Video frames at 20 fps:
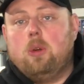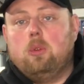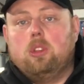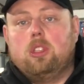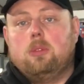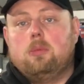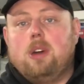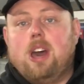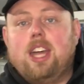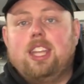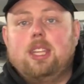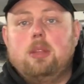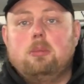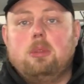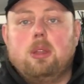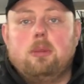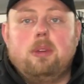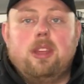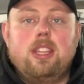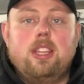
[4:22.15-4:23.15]
wouldn't mind
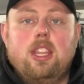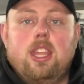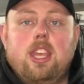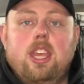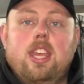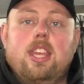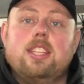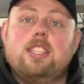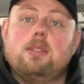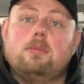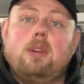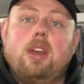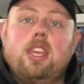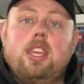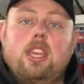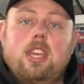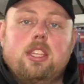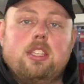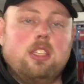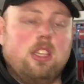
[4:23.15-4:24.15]
implementing it into my
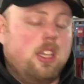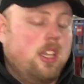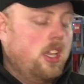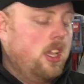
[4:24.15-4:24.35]
kit.